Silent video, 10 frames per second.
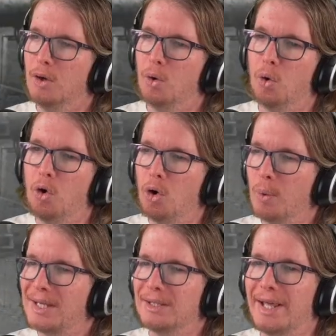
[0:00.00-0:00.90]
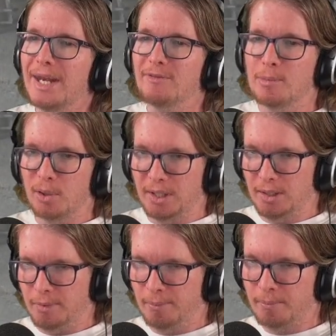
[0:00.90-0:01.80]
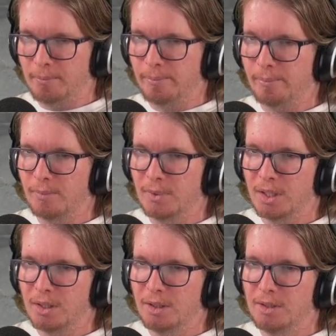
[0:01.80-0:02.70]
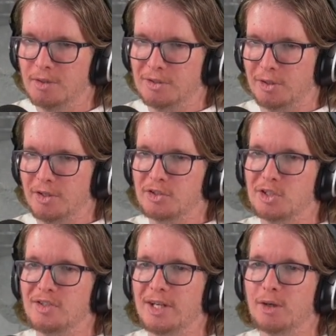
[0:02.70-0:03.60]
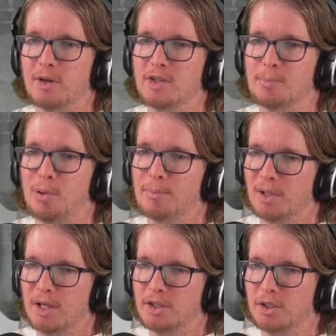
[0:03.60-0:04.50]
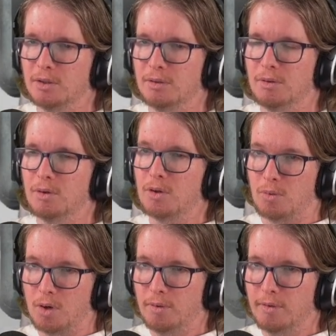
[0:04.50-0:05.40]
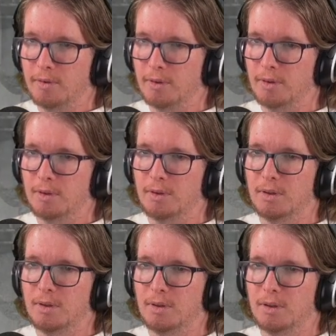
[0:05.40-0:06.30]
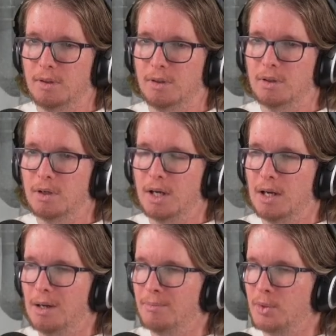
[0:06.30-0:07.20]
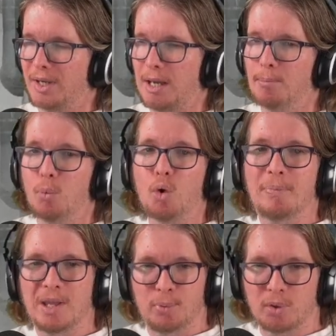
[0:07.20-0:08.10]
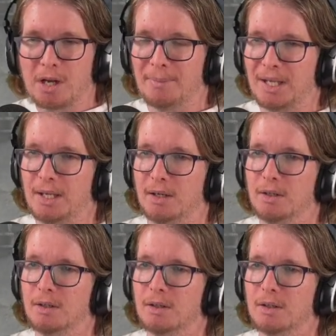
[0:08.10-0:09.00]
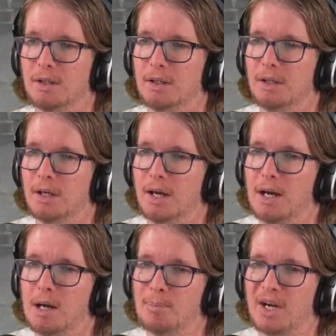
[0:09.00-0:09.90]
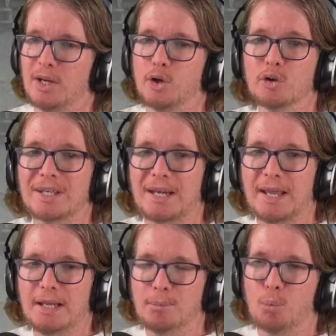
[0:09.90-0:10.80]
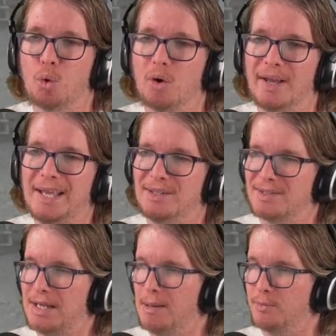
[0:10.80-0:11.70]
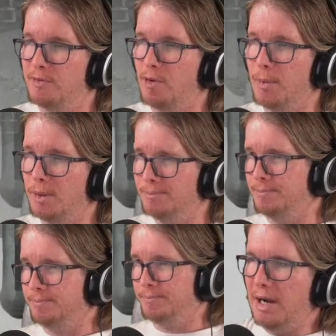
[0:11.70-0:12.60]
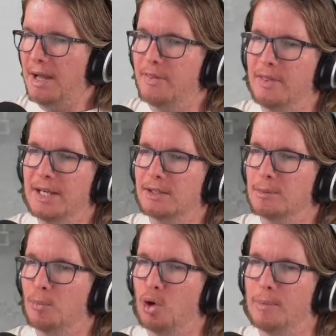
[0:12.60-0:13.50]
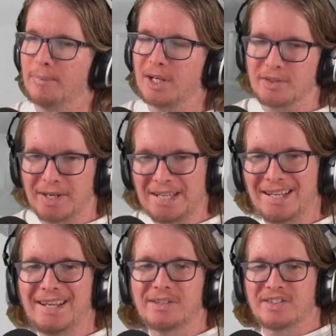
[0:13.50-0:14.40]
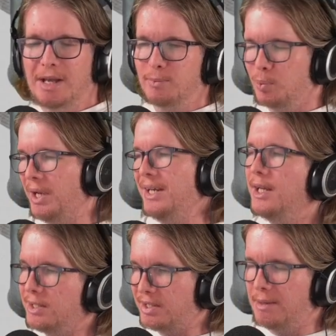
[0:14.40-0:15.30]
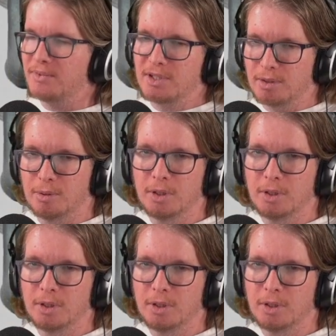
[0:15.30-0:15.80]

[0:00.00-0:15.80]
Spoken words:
Or we can let everybody in. So this just increased population growth. So I get more people coming in. But I don't get any more heat stamps from it. I think at the moment, because I need heat stamps, we need heat stamps to